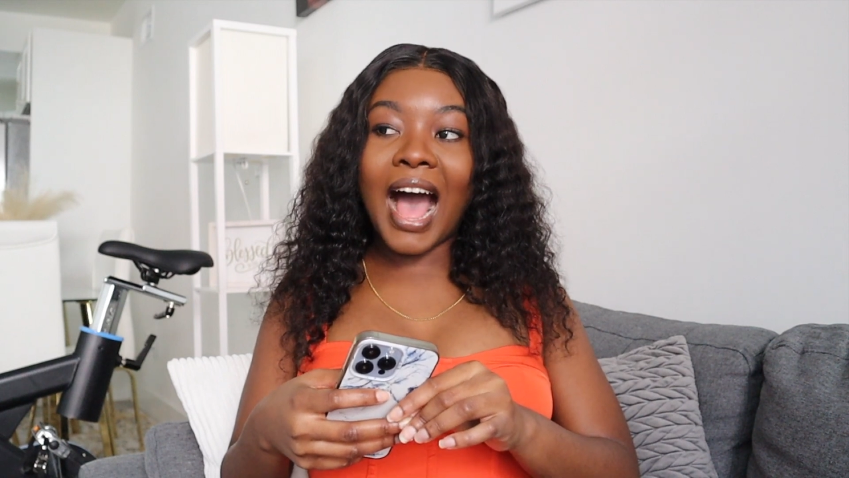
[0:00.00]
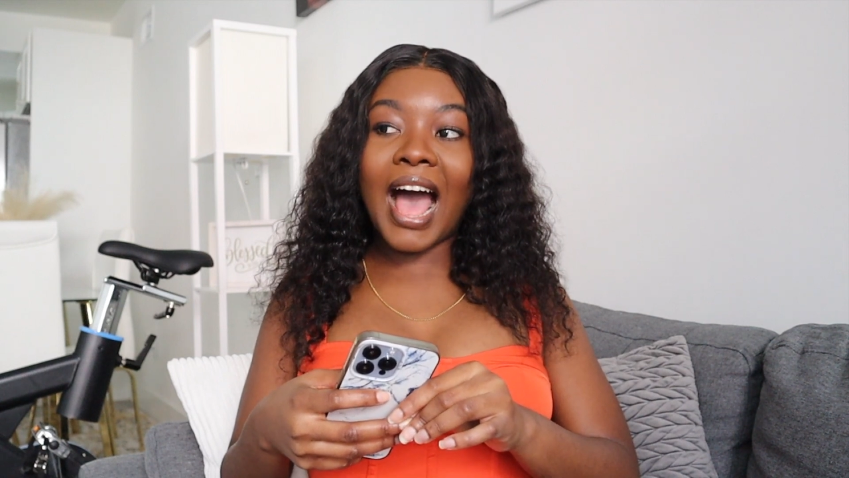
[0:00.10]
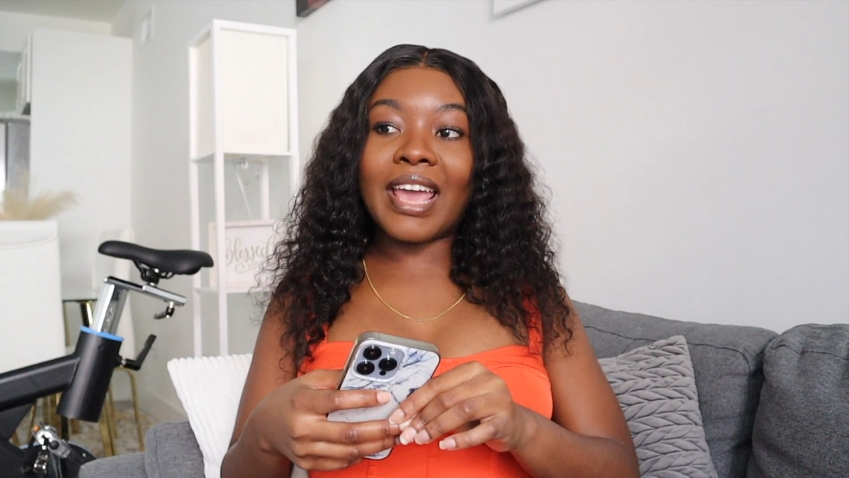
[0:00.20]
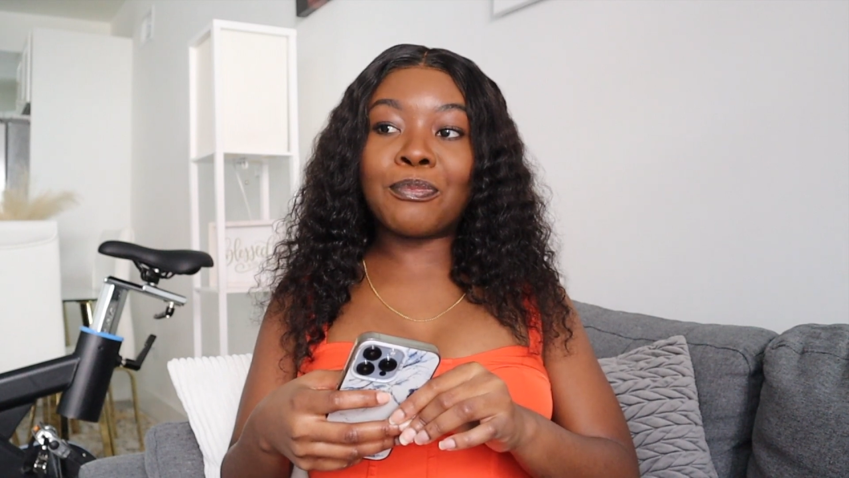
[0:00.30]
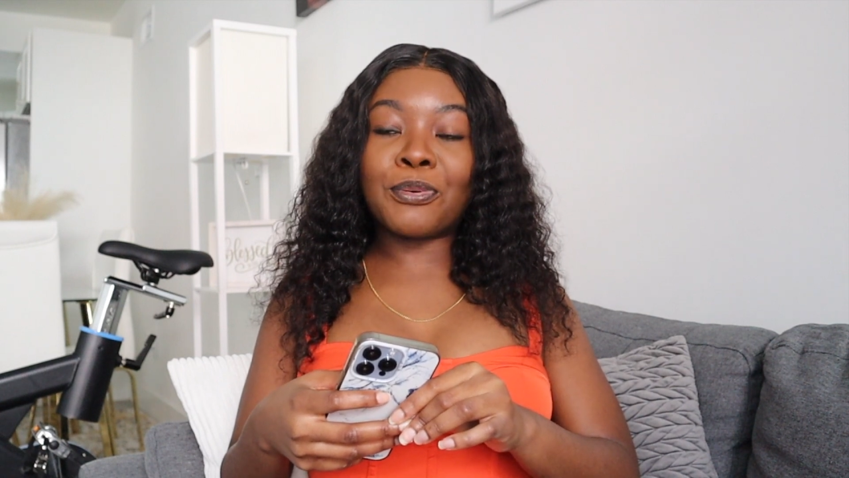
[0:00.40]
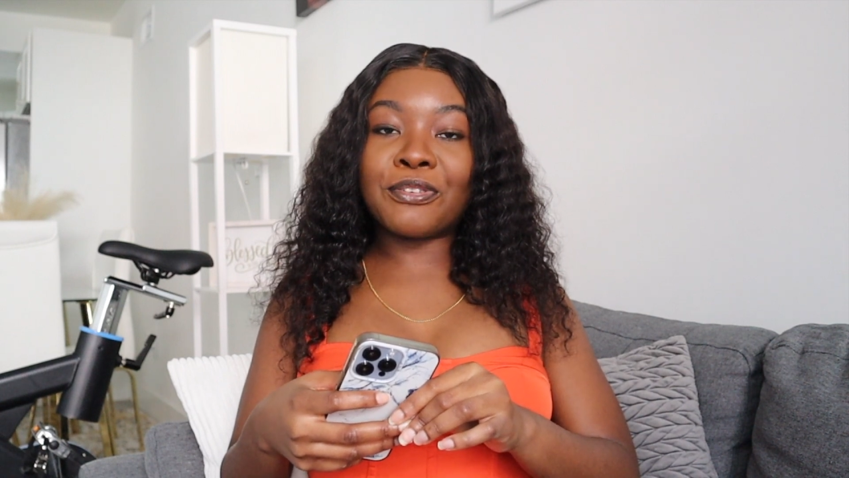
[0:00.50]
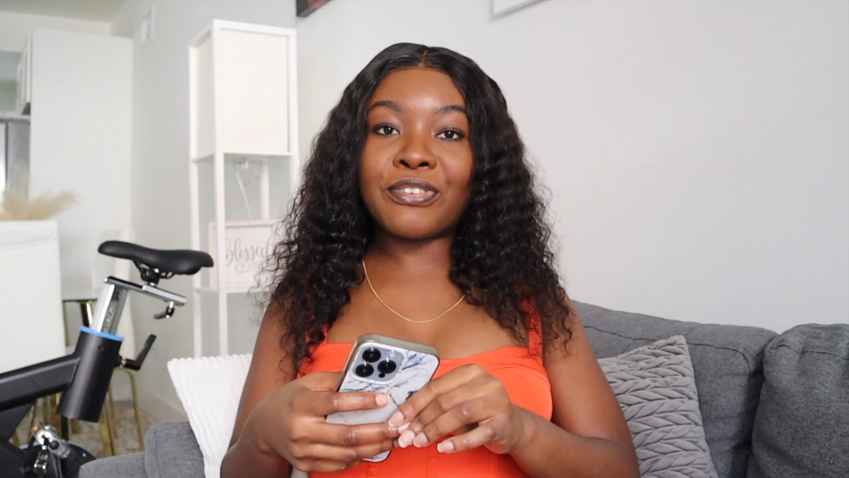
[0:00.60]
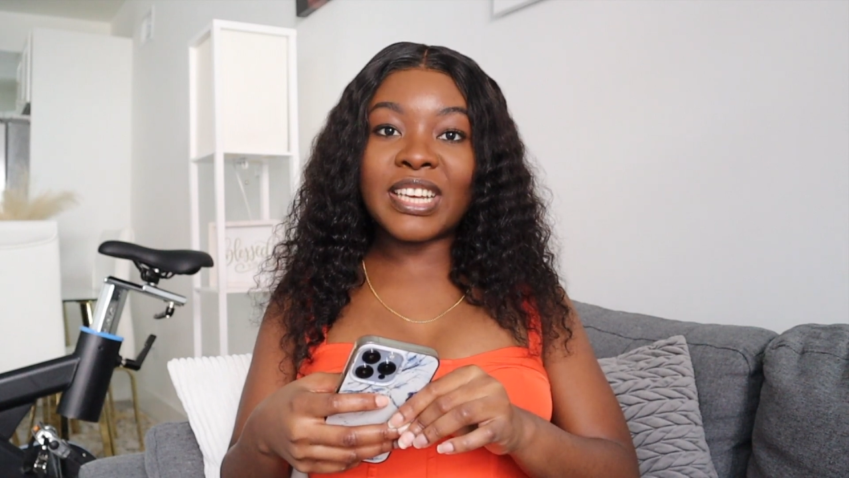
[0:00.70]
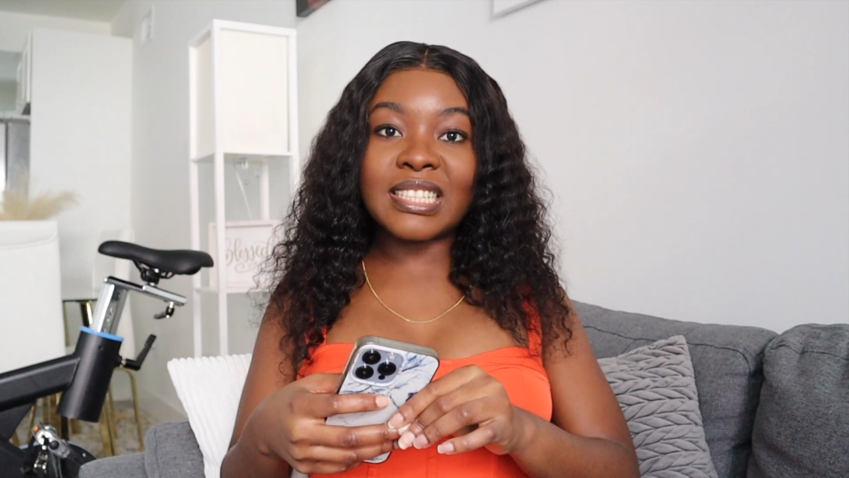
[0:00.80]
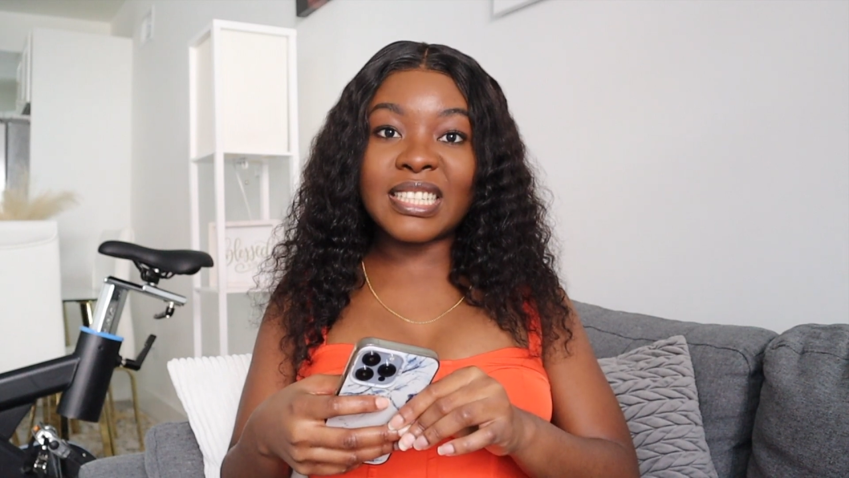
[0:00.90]
I
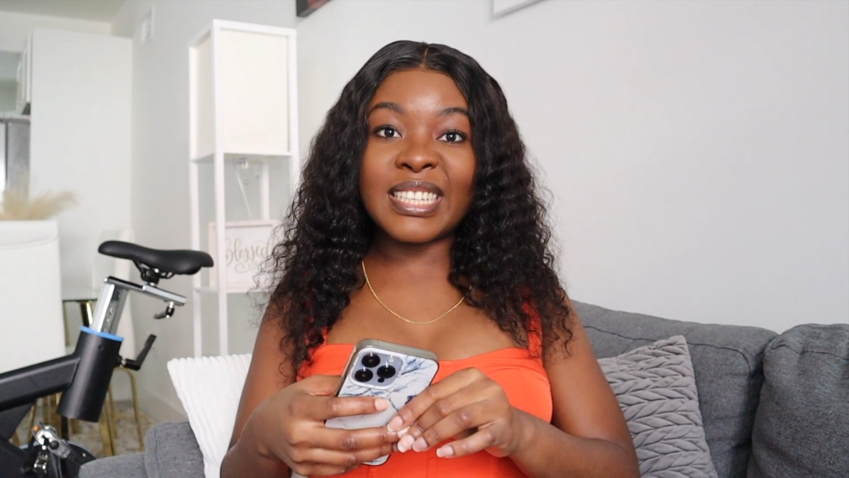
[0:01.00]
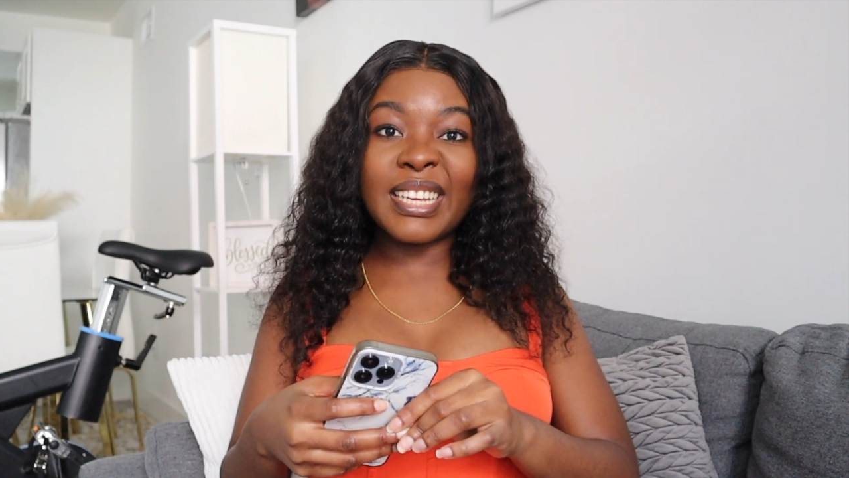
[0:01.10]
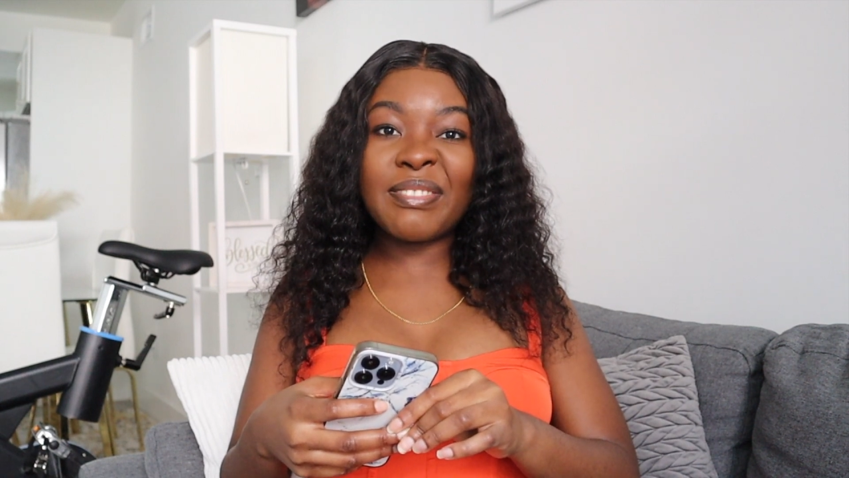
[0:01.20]
prefer tea.